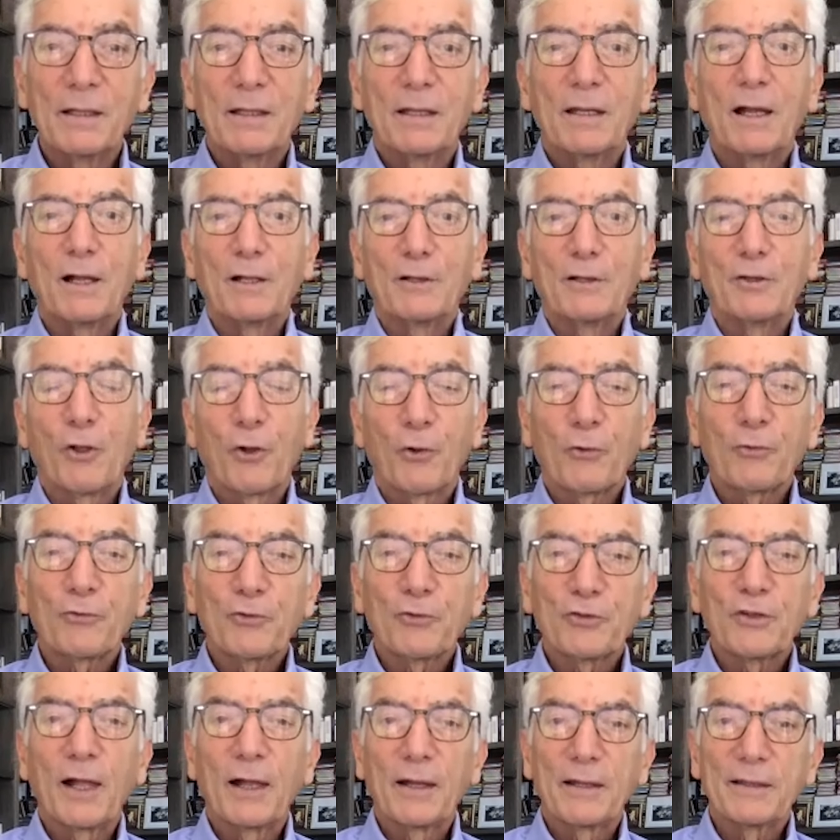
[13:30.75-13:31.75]

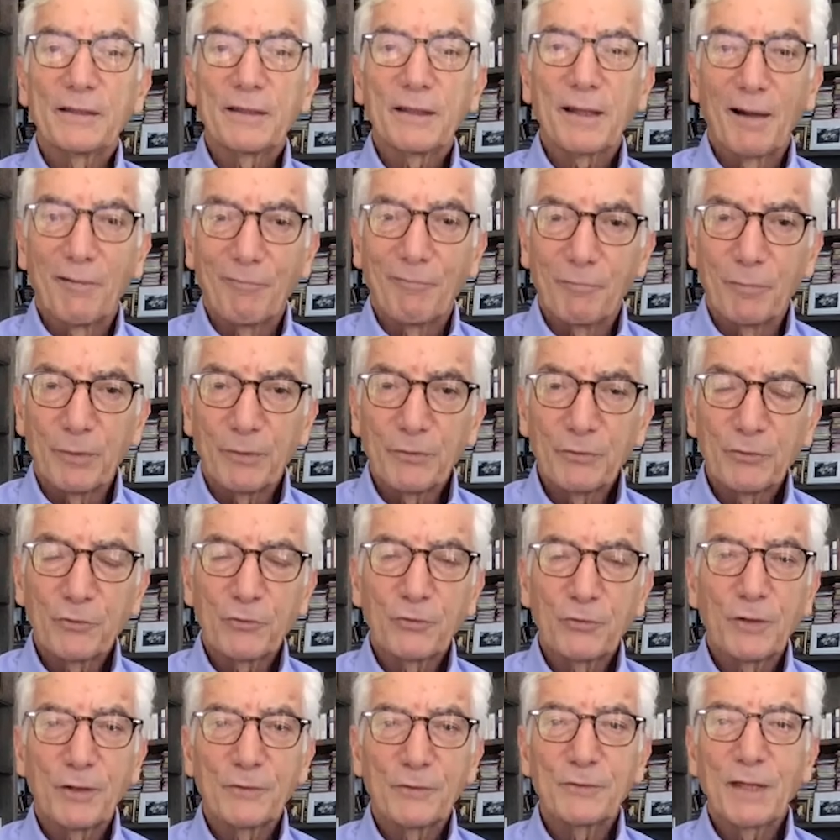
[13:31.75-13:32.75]
alongside governments
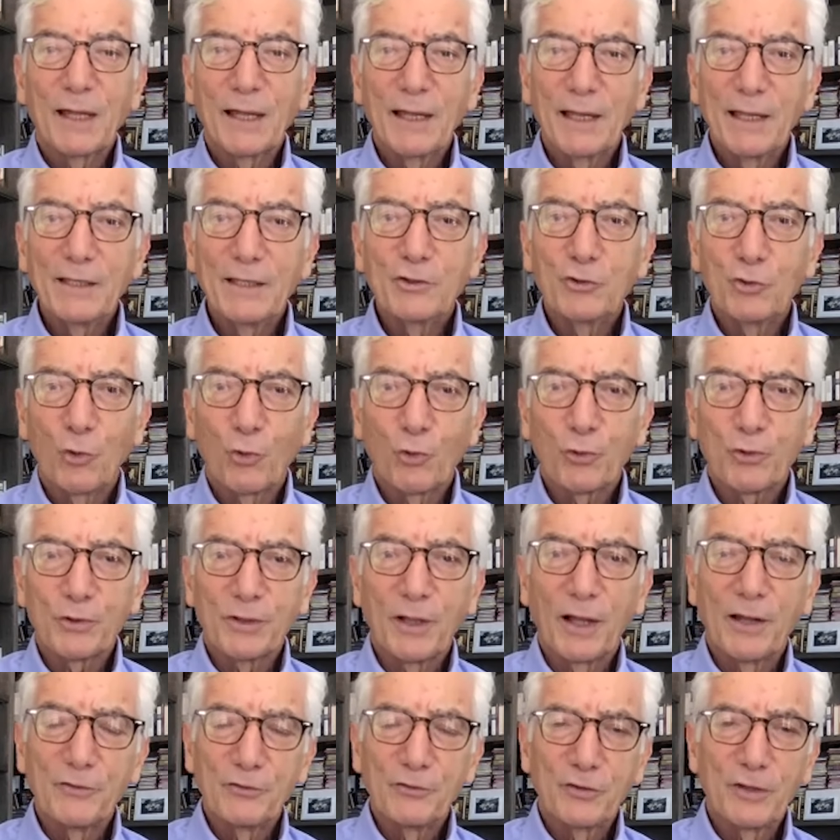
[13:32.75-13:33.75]
and aid
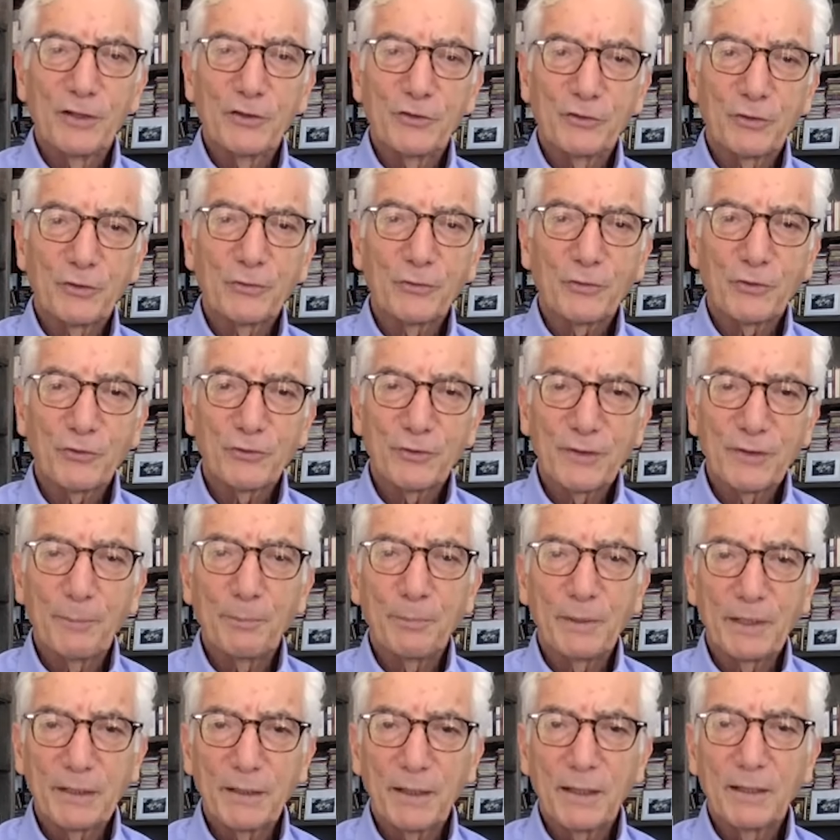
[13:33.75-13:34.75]
organizations
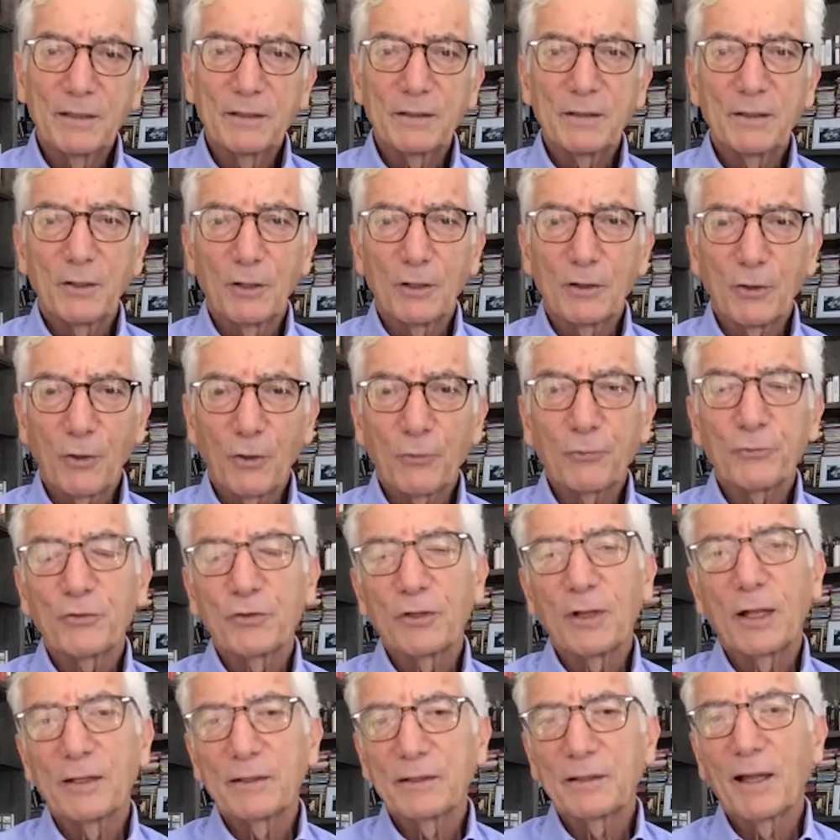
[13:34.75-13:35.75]
stepping in
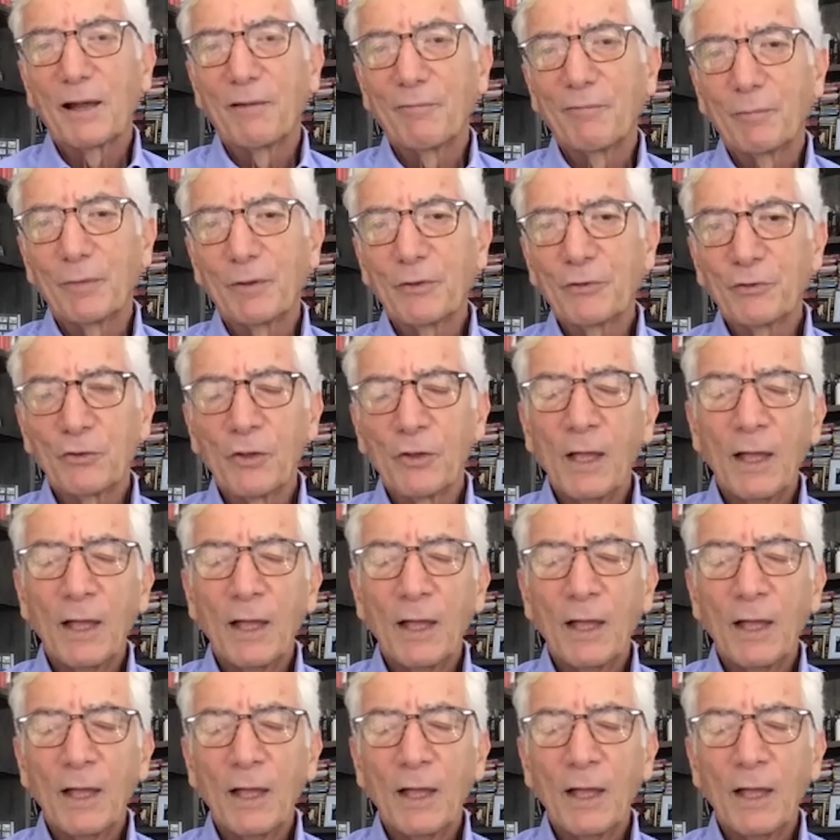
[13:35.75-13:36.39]
alongside governments,